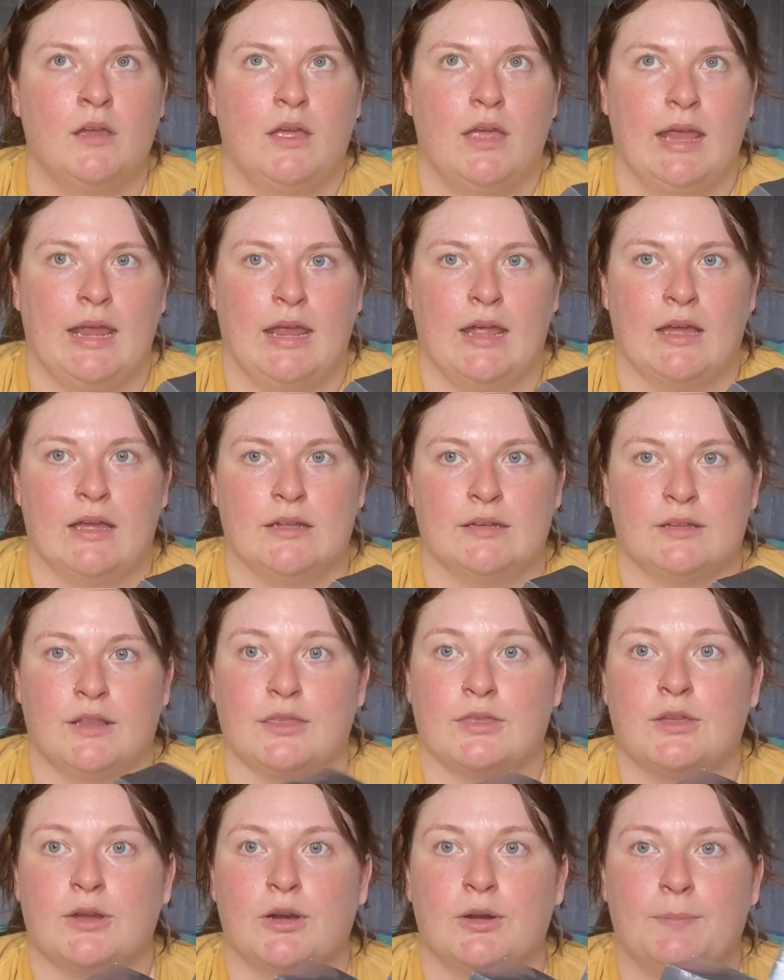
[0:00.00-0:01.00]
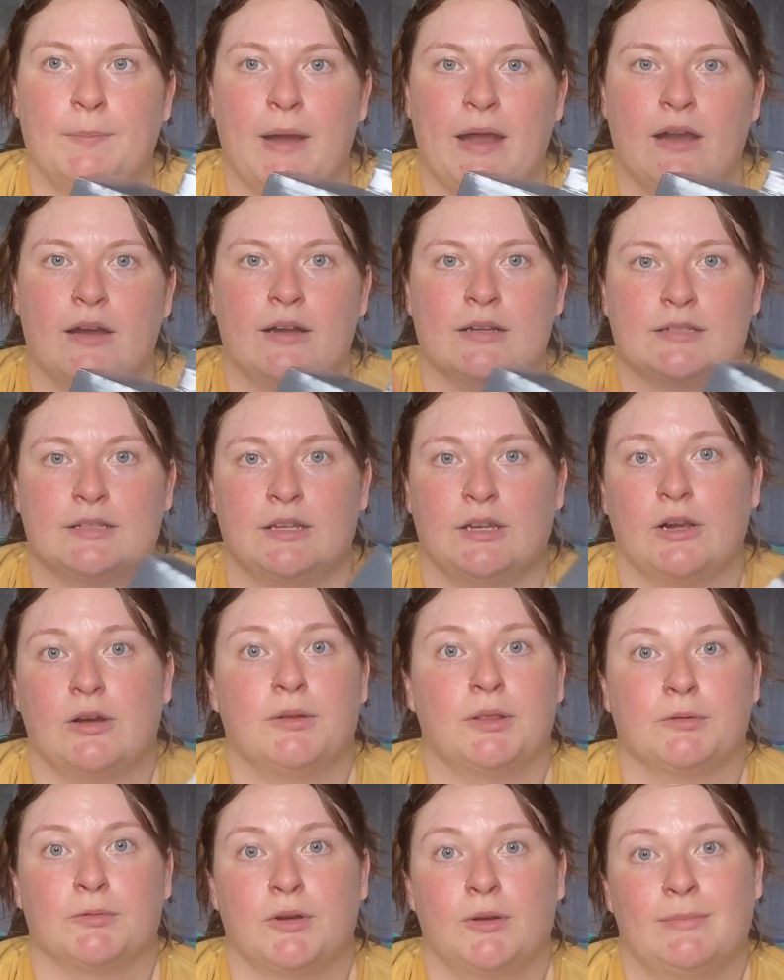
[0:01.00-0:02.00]
And the third pair is gonna go
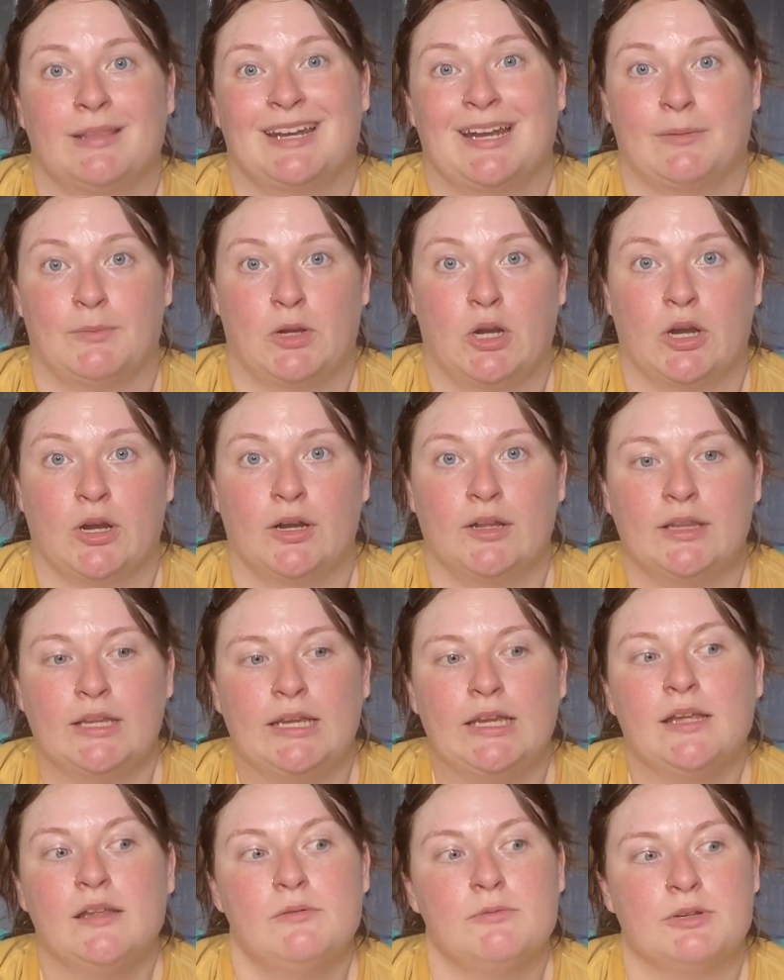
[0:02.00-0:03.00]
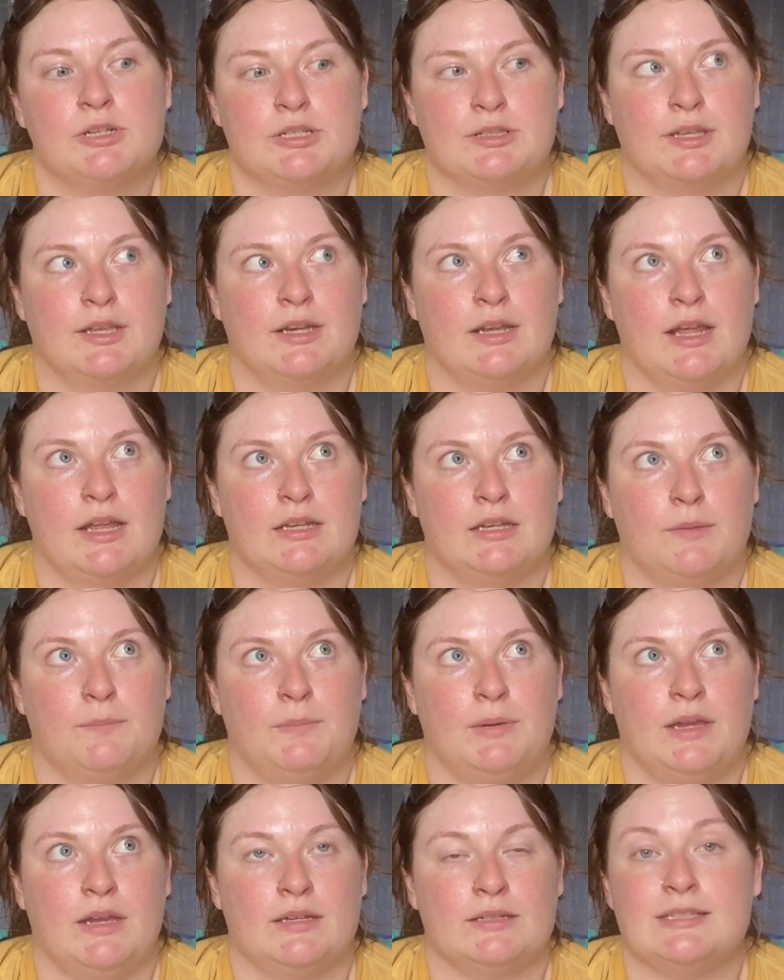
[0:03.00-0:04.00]
in the room that I'm currently in, which is gonna end up
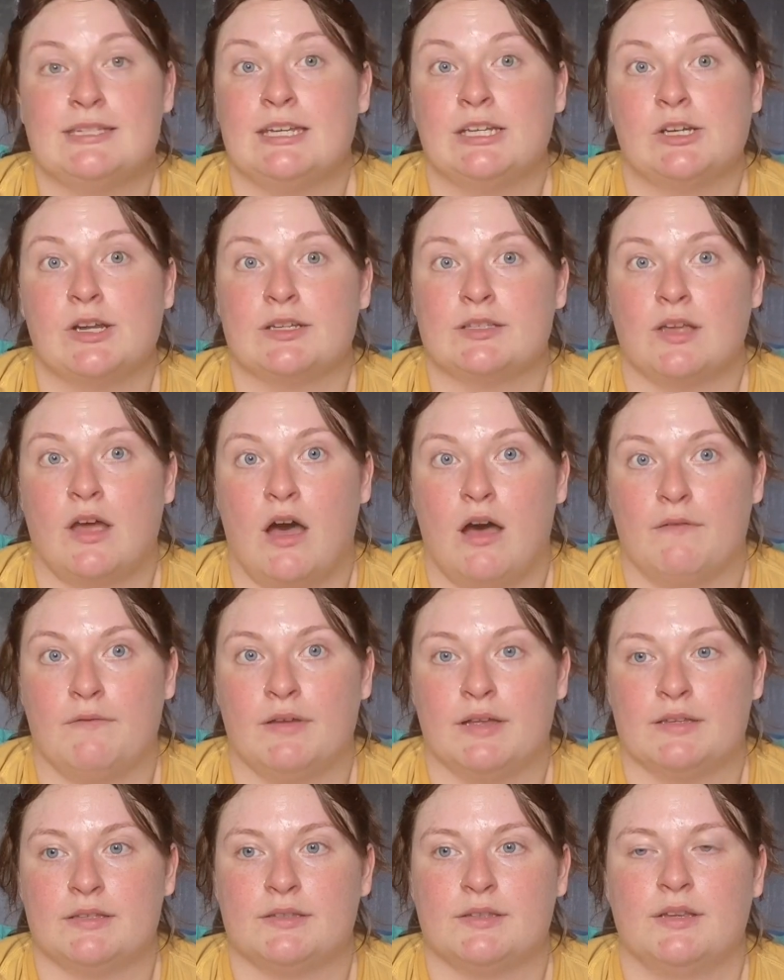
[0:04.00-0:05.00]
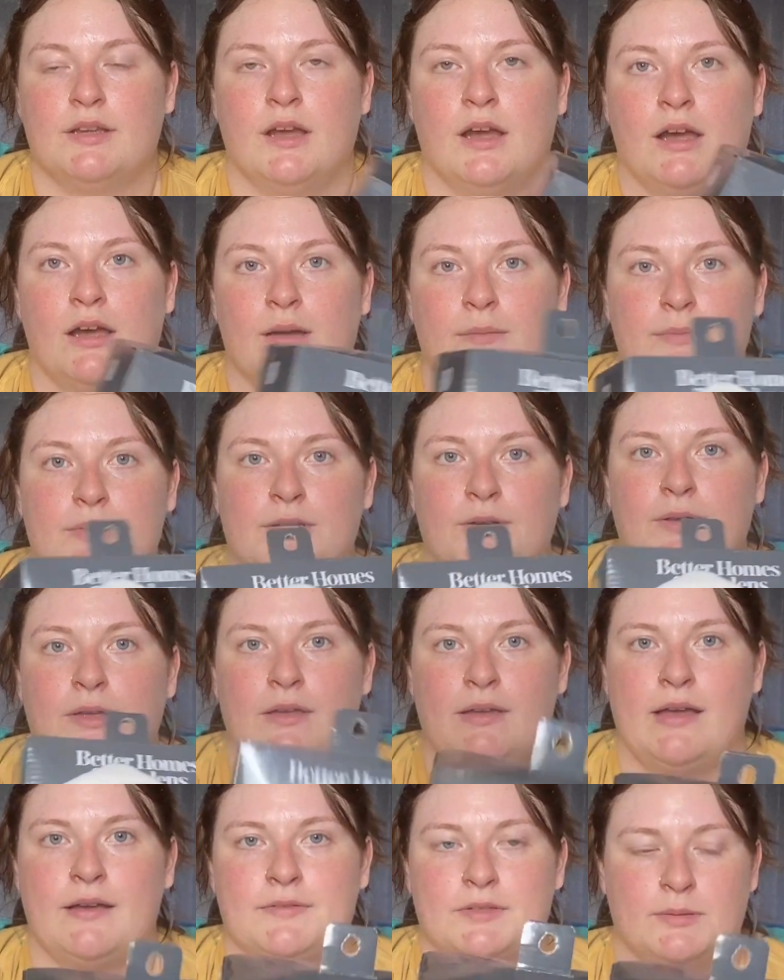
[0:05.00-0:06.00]
being TJ's office. Um, so
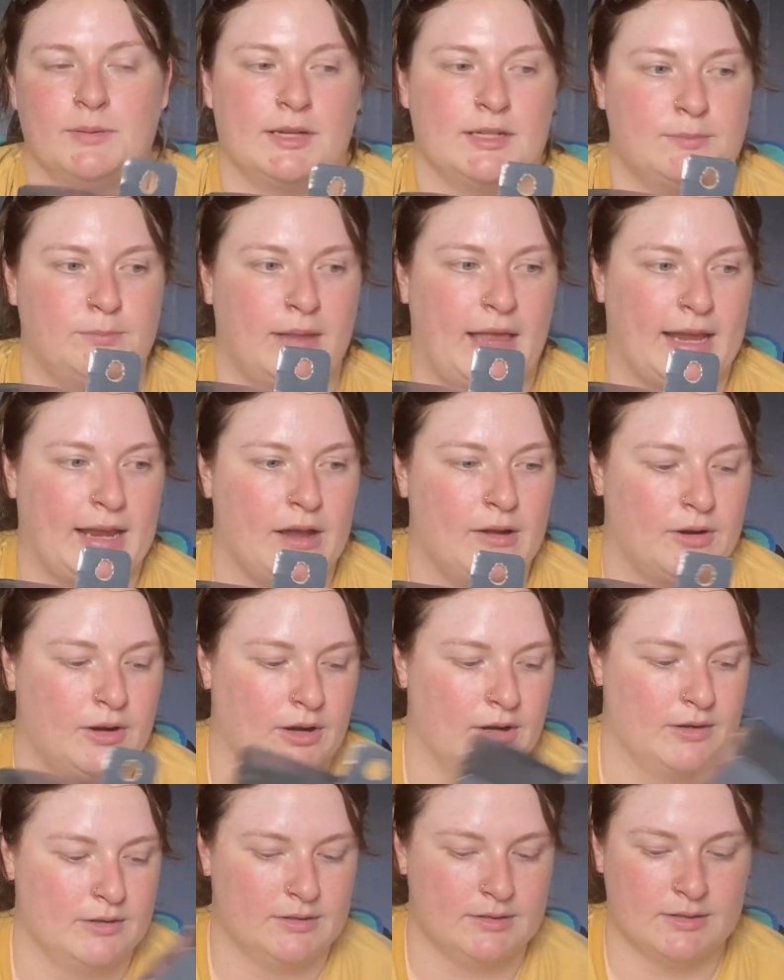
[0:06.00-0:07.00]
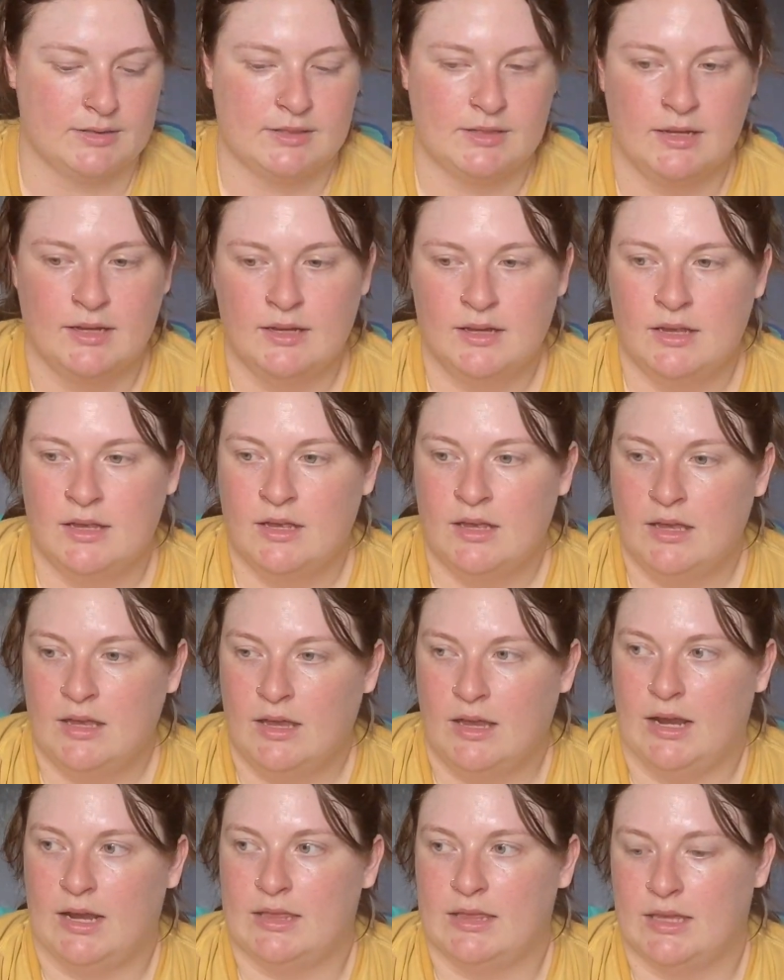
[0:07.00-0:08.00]
he'll have some nice blackout curtains
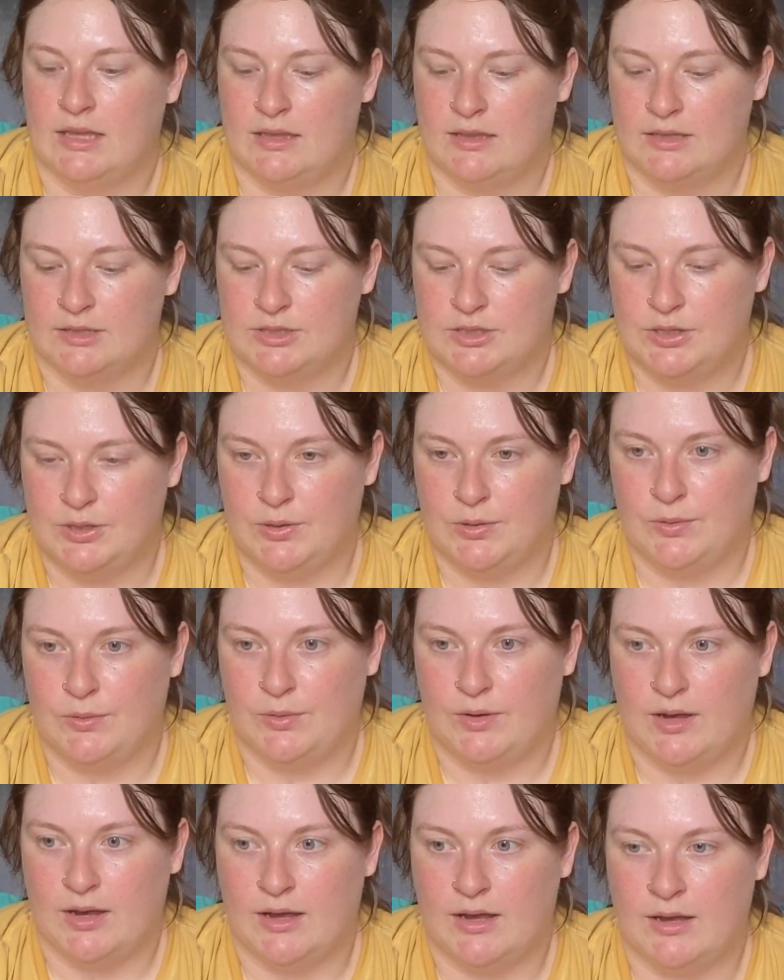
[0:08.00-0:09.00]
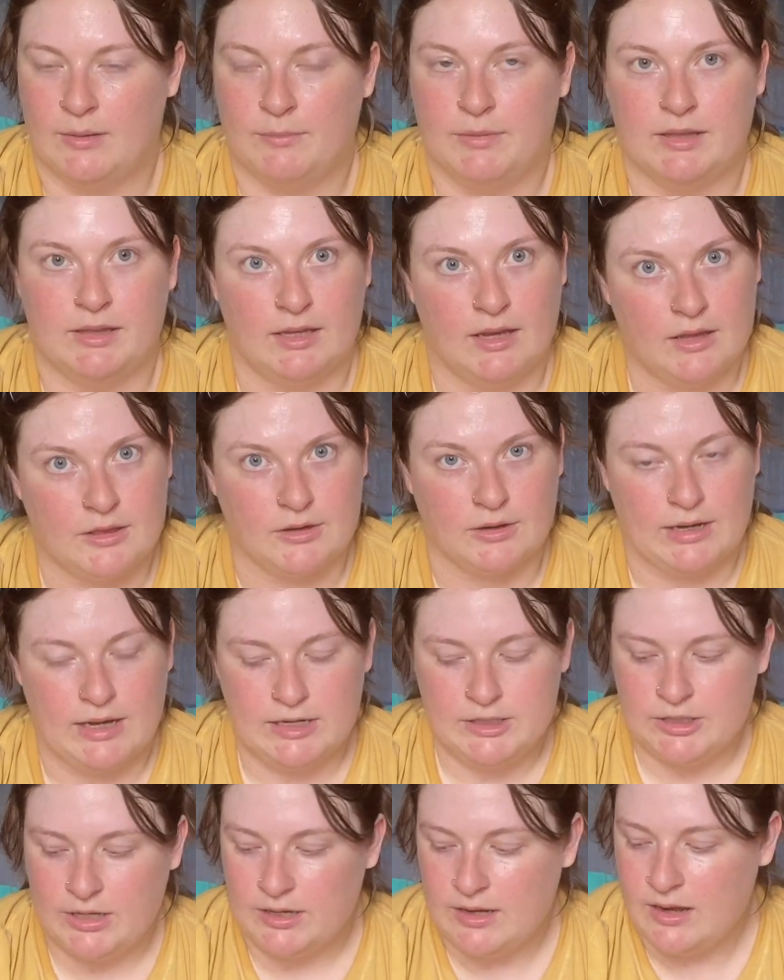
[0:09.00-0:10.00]
and then the two um, in the other
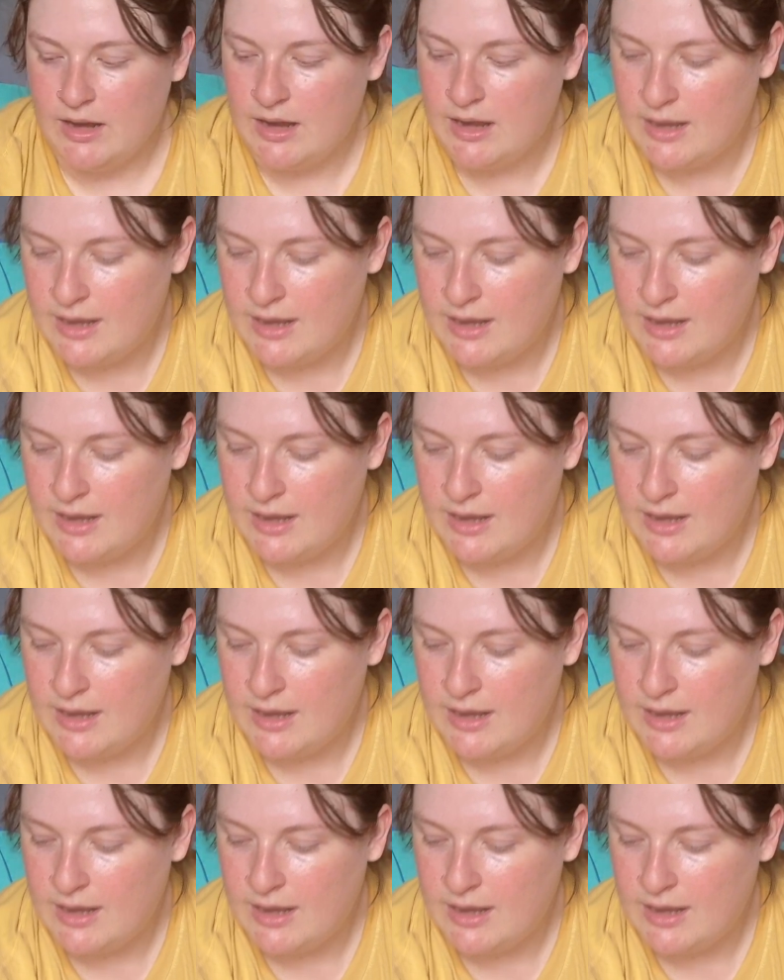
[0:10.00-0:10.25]
kitchen.